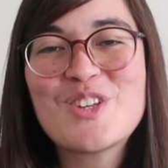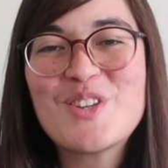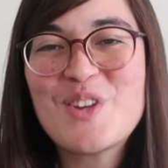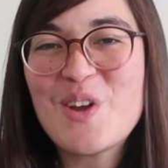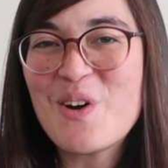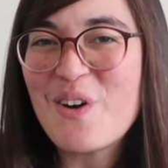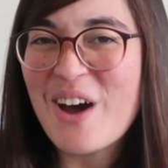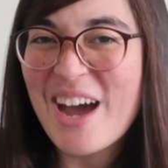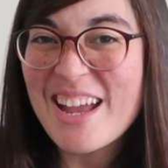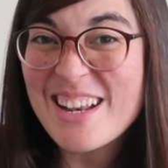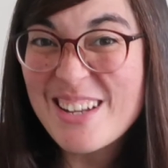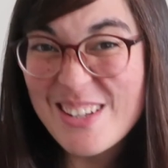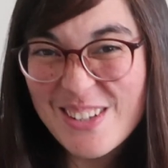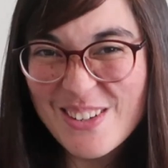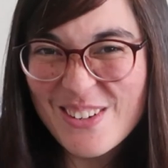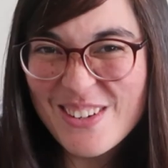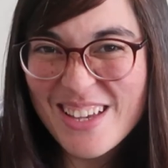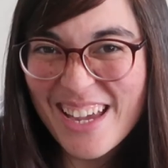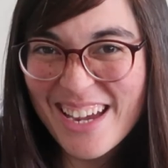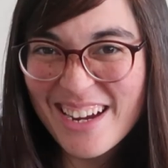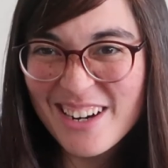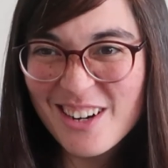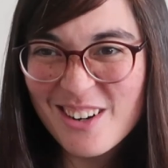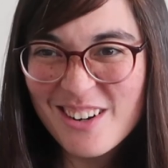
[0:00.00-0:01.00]
no, I do
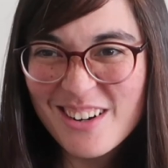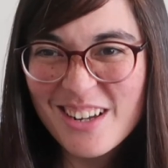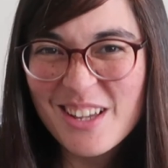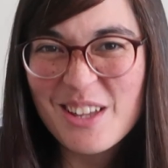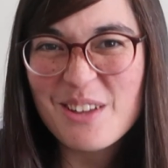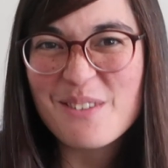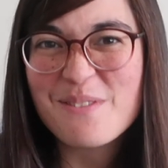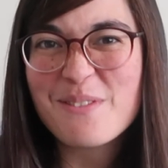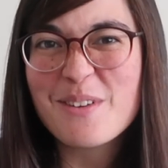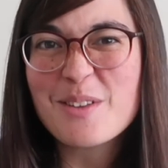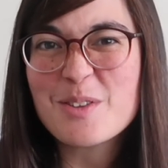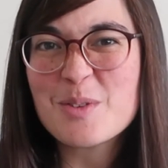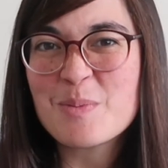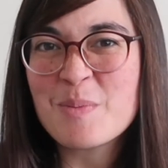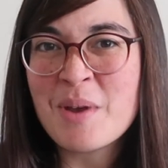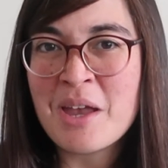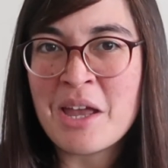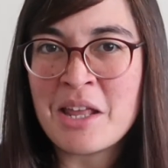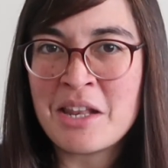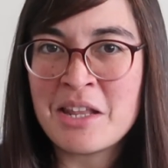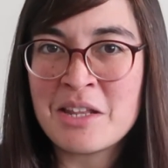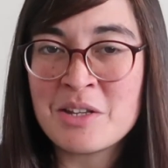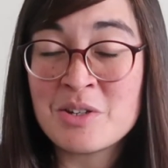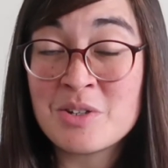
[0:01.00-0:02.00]
care if it's
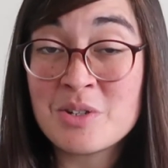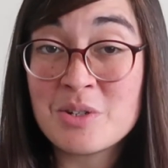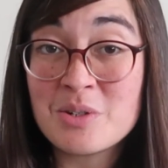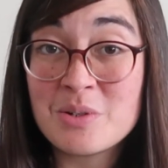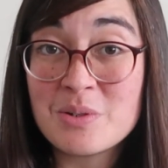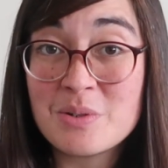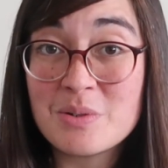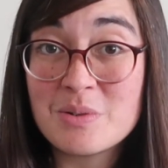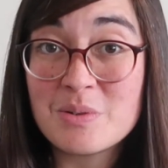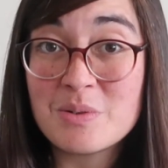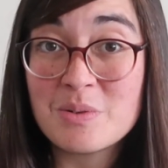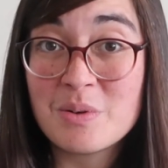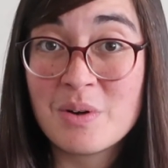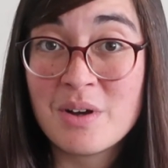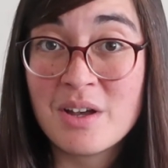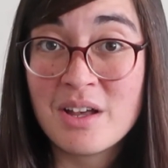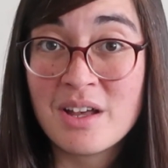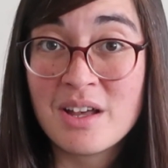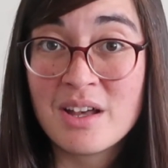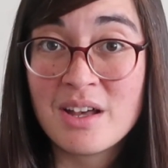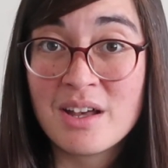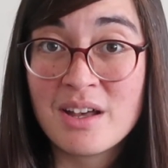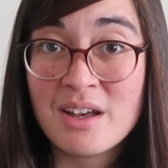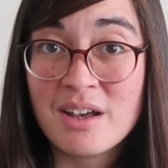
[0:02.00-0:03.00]
made into
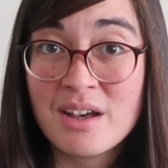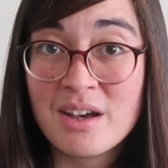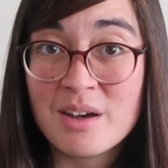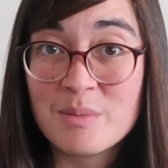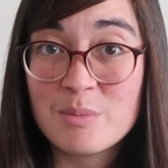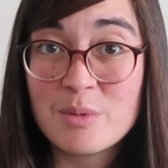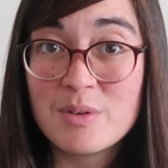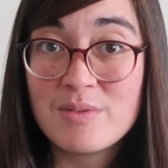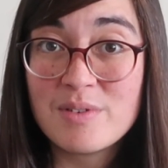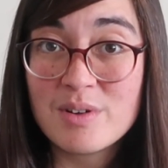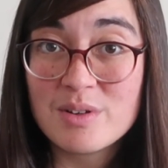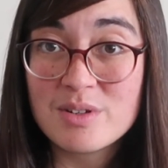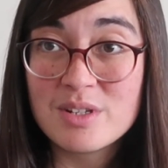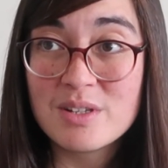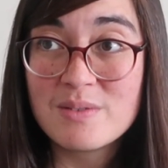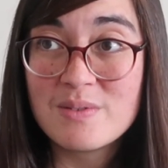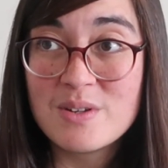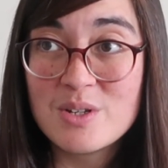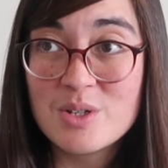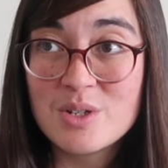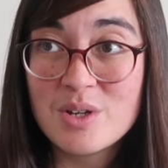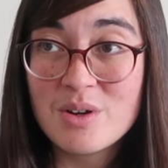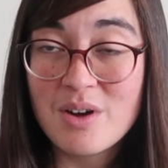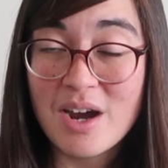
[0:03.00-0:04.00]
a movie or
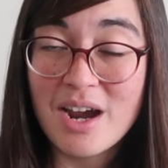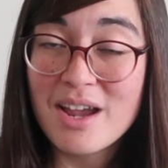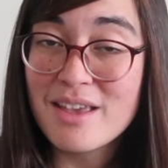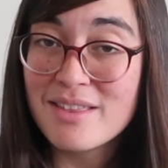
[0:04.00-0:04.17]
TV show.